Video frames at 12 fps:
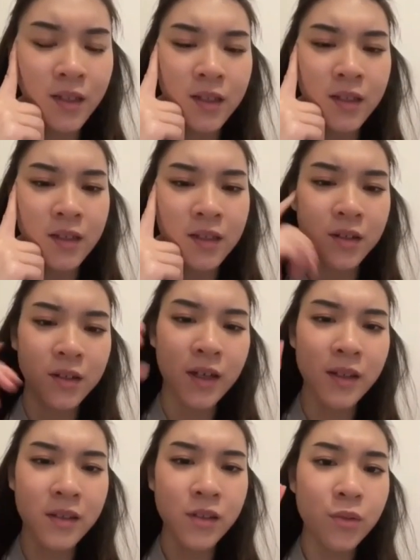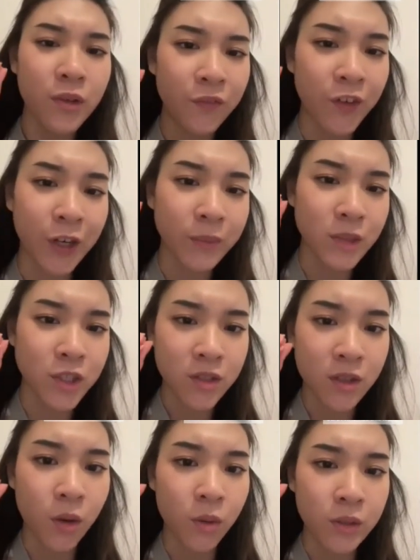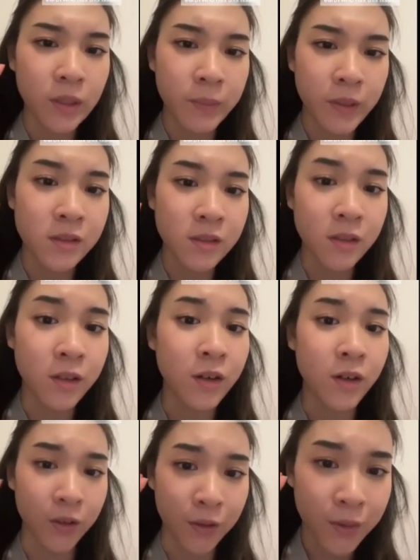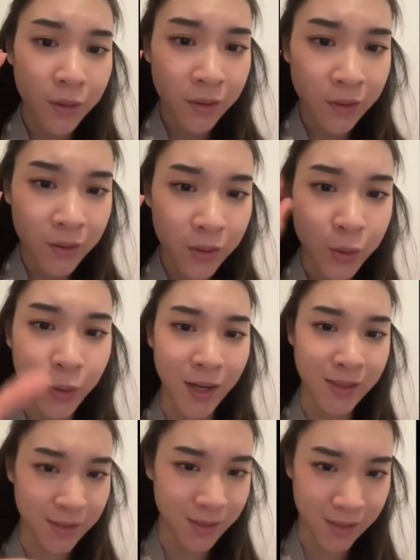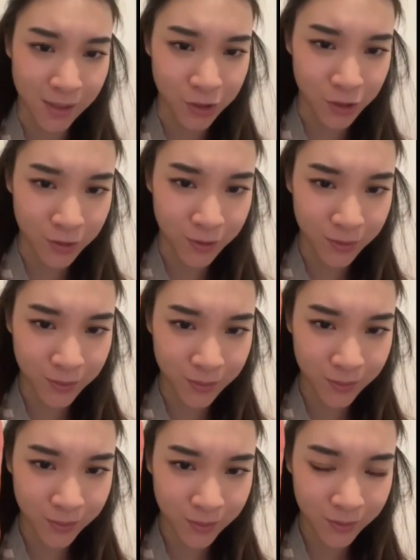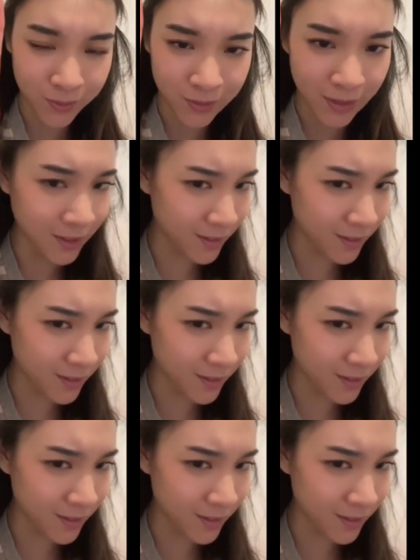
Girl, I think you are very much the only person on earth who has this issue. Like